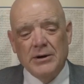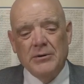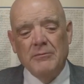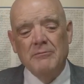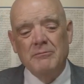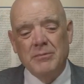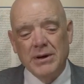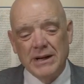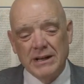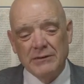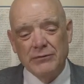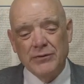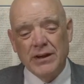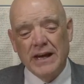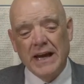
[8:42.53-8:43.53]
but
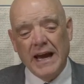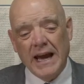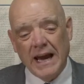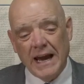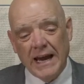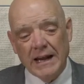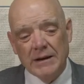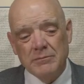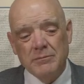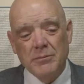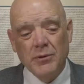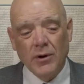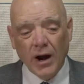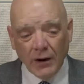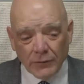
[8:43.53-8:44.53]
if they had
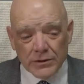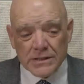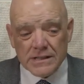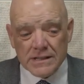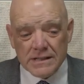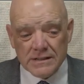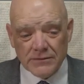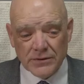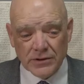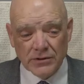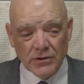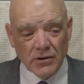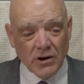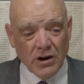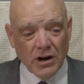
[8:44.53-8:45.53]
prophecies of the
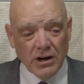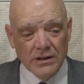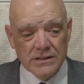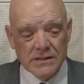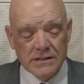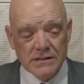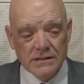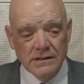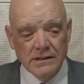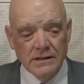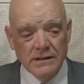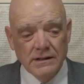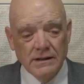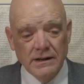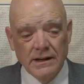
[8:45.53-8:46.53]
cross
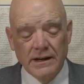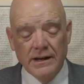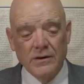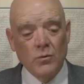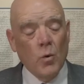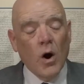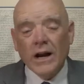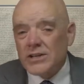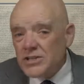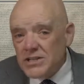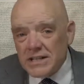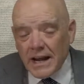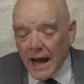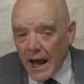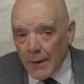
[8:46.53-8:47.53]
and watched
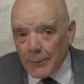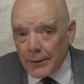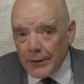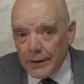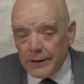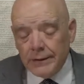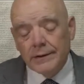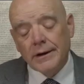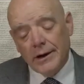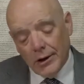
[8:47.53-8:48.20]
it happen,